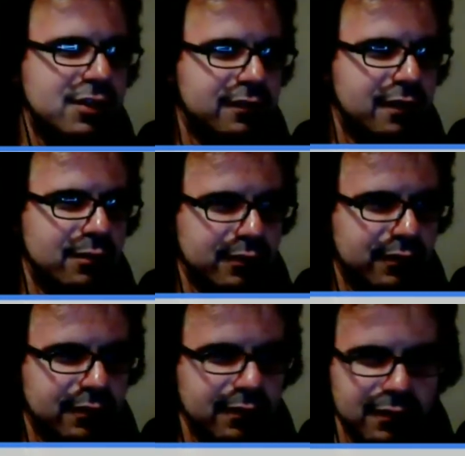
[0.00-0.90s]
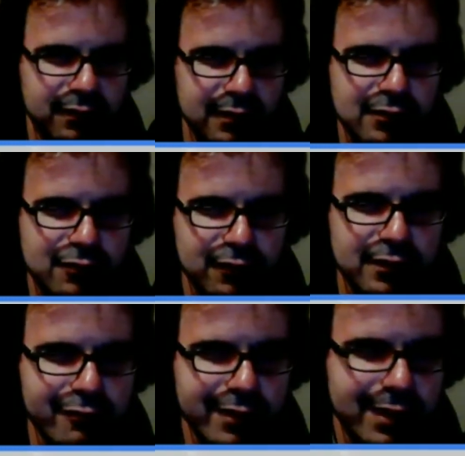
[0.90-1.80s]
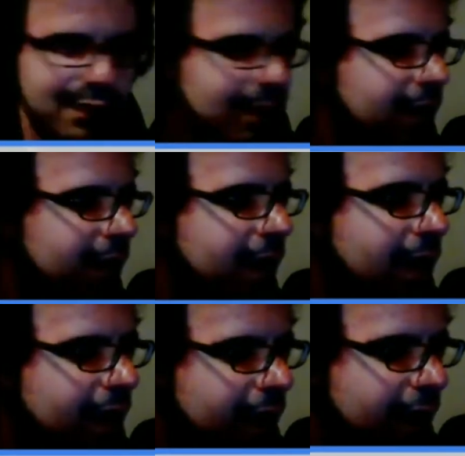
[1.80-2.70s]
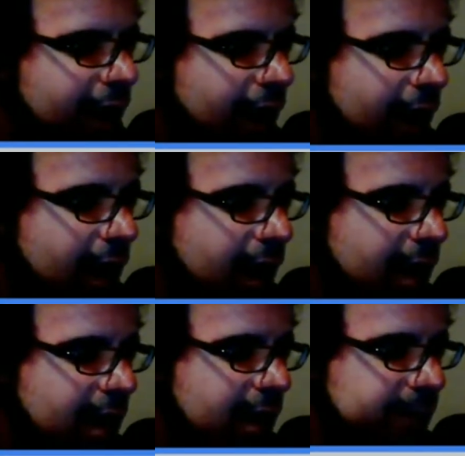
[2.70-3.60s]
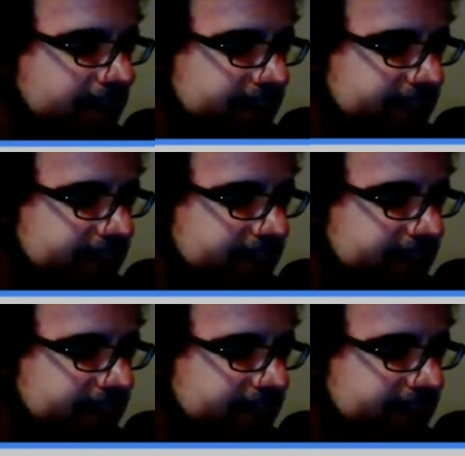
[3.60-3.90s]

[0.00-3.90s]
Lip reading: so it's an interesting read. And